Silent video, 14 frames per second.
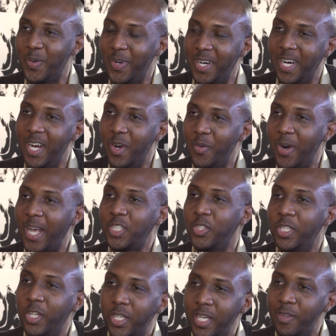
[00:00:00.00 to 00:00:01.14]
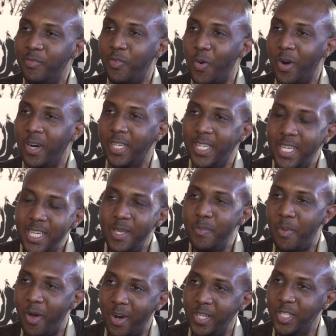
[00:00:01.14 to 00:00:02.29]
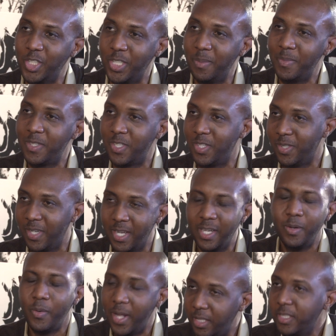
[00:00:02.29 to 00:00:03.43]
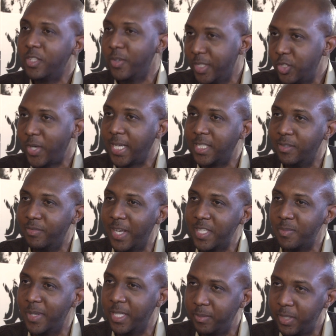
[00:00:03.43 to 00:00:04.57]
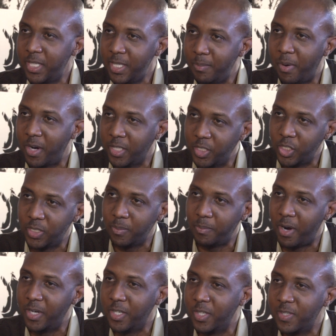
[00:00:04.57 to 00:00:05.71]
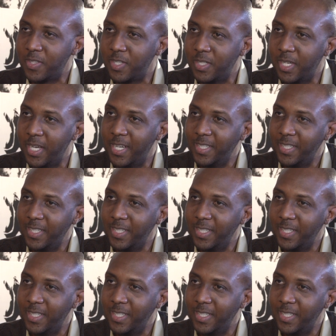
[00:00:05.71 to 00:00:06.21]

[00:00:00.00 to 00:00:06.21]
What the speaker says: where we're actually looking for key partnerships to attract investment and key partners to